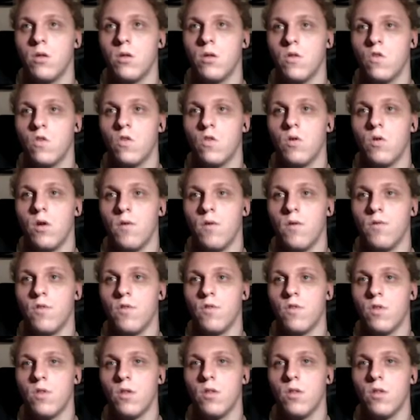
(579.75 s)
So yeah, we're
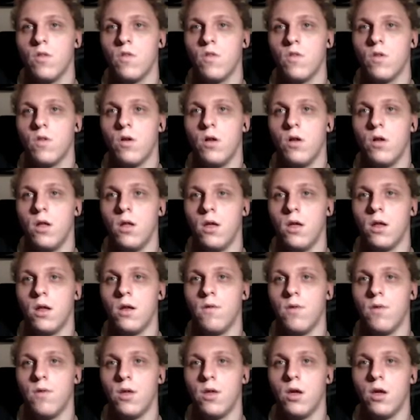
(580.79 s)
still installing, and
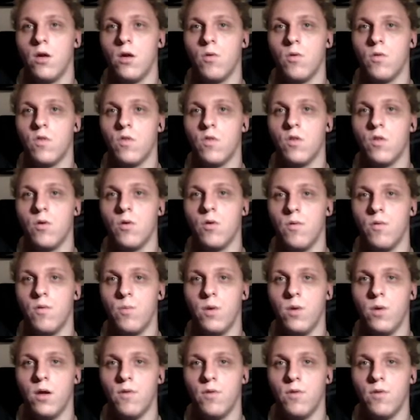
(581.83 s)
there we go. So if
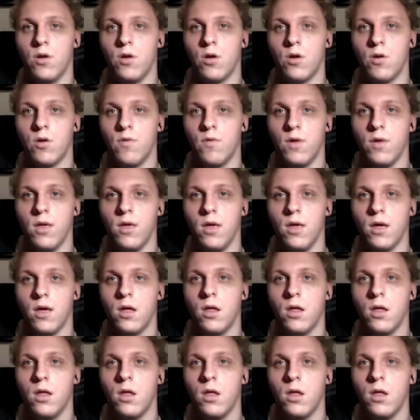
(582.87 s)
we have a look over here,